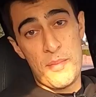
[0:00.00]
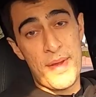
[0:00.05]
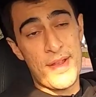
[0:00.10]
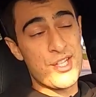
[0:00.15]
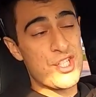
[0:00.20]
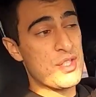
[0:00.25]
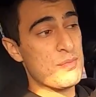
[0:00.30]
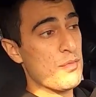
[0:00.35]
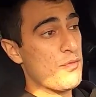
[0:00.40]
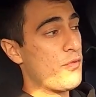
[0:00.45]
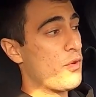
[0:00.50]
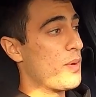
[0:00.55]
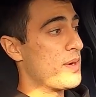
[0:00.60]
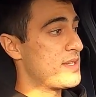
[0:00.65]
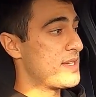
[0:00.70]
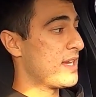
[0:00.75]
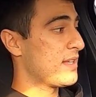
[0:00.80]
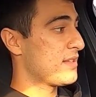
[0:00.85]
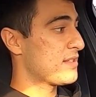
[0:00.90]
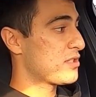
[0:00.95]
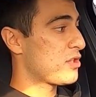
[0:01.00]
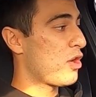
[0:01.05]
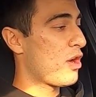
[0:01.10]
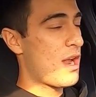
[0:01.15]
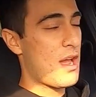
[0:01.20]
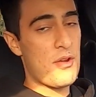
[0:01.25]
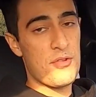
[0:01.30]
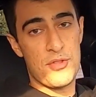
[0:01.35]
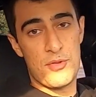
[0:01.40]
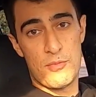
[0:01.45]
mention before we take this car
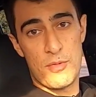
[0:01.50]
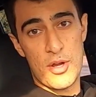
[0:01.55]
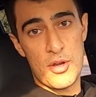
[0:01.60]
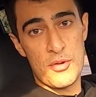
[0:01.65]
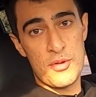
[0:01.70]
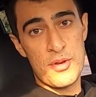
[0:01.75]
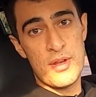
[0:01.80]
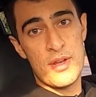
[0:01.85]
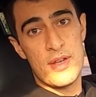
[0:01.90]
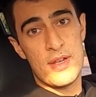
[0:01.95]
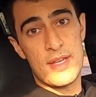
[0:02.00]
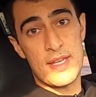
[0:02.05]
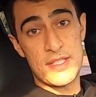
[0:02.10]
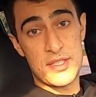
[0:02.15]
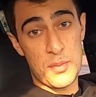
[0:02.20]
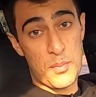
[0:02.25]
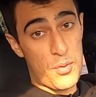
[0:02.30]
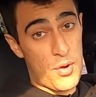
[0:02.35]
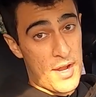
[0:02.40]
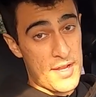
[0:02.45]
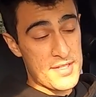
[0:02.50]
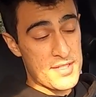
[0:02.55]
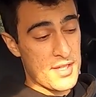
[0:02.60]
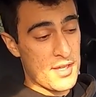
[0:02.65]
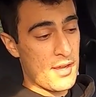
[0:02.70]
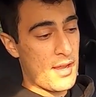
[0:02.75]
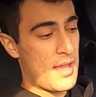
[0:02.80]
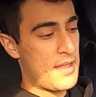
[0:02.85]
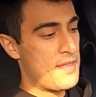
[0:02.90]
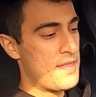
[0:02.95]
out on the road is the
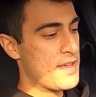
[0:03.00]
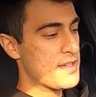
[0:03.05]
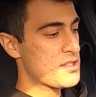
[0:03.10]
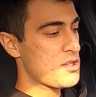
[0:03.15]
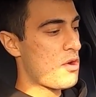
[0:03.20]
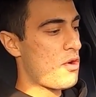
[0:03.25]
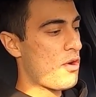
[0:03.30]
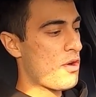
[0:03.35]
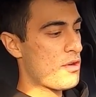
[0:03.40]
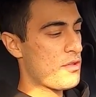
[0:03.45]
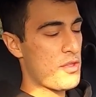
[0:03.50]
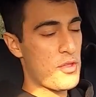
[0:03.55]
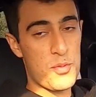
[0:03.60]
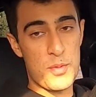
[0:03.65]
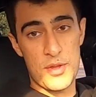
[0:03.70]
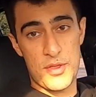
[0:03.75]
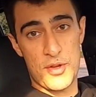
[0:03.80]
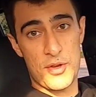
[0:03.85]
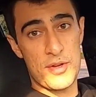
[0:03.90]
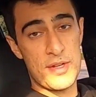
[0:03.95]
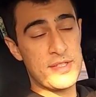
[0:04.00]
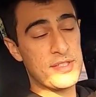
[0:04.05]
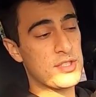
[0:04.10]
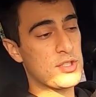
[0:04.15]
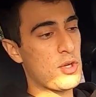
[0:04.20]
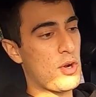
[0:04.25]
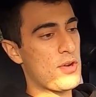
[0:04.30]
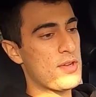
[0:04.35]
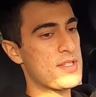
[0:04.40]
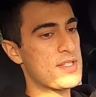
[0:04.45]
pricing. And this car, the 330,
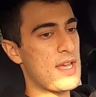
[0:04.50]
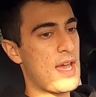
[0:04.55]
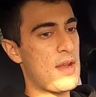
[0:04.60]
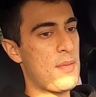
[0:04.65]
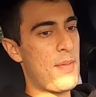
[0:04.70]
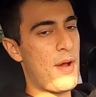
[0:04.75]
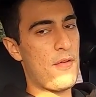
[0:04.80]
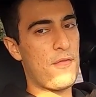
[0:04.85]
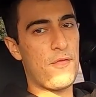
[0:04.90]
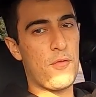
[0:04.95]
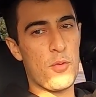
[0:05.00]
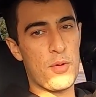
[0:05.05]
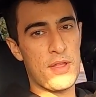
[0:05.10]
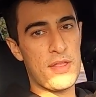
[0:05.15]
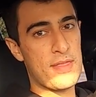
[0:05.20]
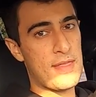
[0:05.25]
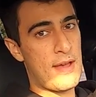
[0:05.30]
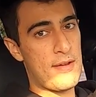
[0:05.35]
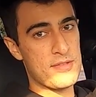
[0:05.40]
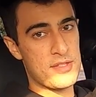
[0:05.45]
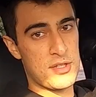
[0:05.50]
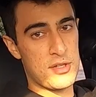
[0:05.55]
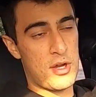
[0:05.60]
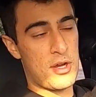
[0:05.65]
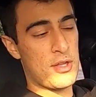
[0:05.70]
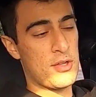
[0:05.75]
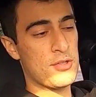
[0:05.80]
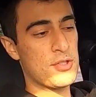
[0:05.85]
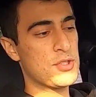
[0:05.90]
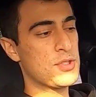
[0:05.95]
starts at about
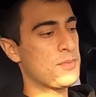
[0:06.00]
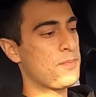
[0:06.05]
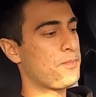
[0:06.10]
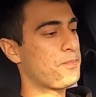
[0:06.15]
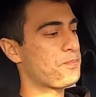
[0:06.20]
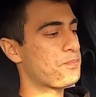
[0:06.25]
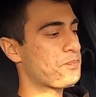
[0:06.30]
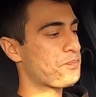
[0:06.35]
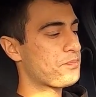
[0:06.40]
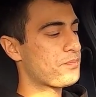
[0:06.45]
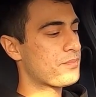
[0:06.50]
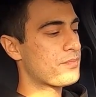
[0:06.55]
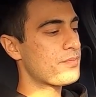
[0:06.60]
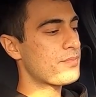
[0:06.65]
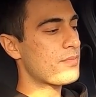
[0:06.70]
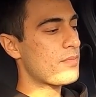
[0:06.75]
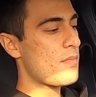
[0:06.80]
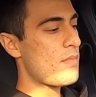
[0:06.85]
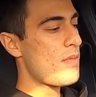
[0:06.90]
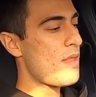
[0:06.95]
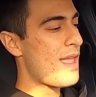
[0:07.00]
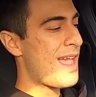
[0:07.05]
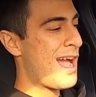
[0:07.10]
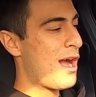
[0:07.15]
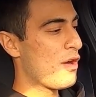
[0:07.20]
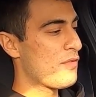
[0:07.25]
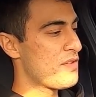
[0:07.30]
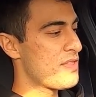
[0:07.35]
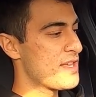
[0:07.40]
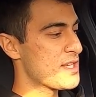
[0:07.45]
$40,000.
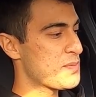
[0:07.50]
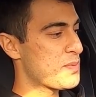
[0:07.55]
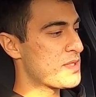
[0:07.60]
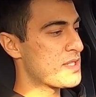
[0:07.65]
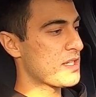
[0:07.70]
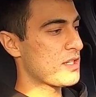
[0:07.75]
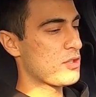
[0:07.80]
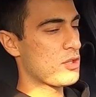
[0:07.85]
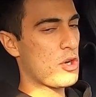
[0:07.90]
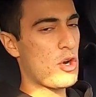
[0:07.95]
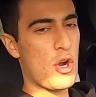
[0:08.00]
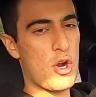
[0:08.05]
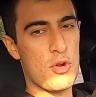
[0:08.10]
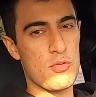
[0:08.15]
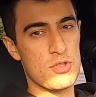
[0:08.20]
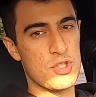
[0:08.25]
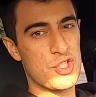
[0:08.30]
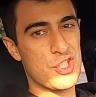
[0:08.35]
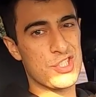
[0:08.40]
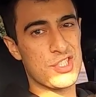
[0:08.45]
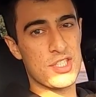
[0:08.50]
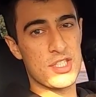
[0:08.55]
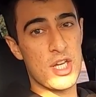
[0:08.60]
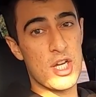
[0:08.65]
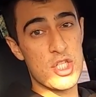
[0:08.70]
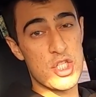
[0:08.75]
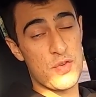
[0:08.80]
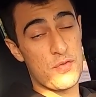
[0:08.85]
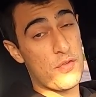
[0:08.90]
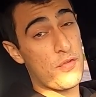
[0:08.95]
However, this particular car was just a
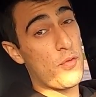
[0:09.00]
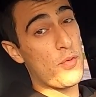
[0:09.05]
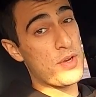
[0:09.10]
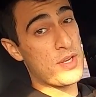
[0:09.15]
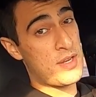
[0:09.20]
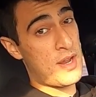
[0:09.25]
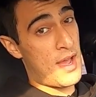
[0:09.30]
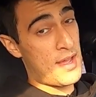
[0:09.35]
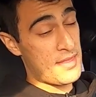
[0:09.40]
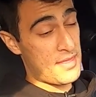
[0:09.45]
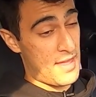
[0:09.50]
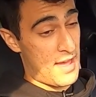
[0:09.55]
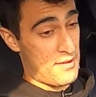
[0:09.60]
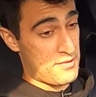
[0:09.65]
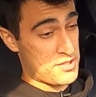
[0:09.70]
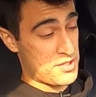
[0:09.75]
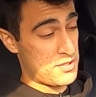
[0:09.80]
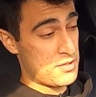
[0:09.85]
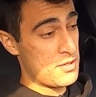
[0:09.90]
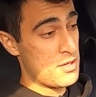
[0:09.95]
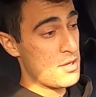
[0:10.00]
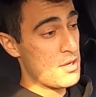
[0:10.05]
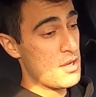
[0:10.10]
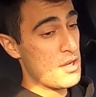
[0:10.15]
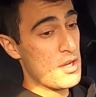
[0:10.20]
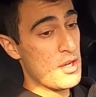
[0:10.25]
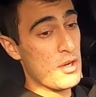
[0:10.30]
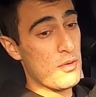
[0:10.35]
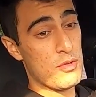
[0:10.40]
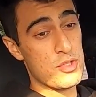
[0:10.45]
touch over $49,000,
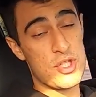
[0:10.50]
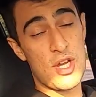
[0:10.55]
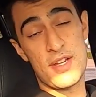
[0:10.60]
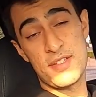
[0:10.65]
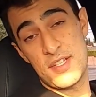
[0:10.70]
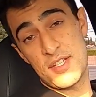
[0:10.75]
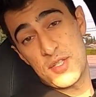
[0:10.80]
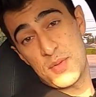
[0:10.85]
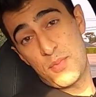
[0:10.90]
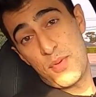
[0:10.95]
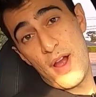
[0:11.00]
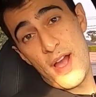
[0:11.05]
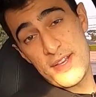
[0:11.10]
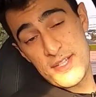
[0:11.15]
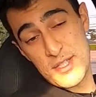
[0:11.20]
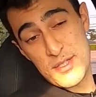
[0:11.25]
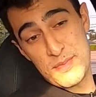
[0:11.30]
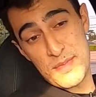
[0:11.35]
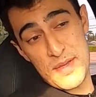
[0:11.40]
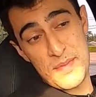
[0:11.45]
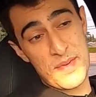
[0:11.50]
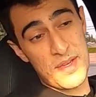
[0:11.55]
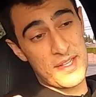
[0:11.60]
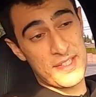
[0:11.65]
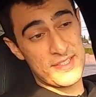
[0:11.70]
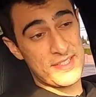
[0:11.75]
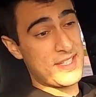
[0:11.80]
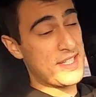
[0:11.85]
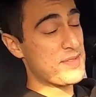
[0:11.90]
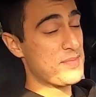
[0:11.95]
which honestly surprises me
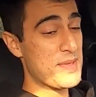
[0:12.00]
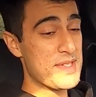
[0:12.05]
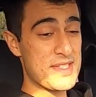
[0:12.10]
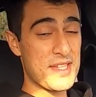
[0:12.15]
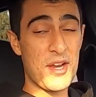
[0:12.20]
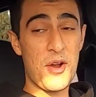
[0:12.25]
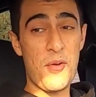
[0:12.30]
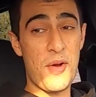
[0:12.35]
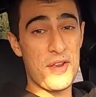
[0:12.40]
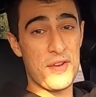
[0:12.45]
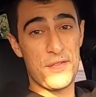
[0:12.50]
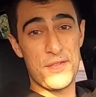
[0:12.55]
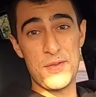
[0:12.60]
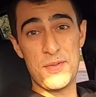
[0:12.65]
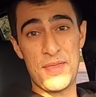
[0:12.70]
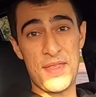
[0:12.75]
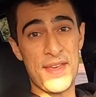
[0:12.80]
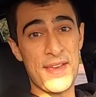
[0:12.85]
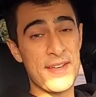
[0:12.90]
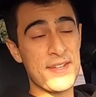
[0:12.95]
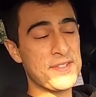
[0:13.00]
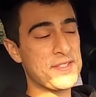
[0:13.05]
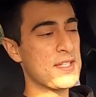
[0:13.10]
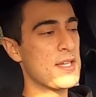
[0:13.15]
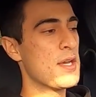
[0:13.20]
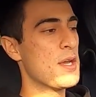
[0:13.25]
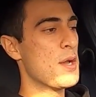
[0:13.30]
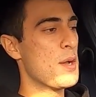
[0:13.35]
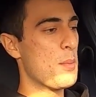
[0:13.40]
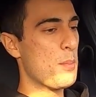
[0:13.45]
because it's missing quite a few things,
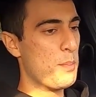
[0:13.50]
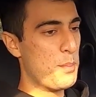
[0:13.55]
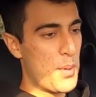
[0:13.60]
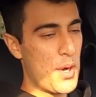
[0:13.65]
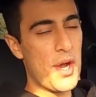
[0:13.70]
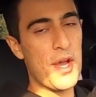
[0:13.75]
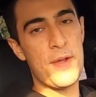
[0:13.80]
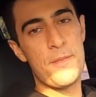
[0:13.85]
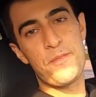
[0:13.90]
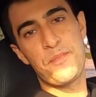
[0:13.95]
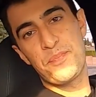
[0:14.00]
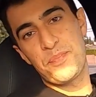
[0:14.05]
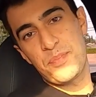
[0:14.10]
but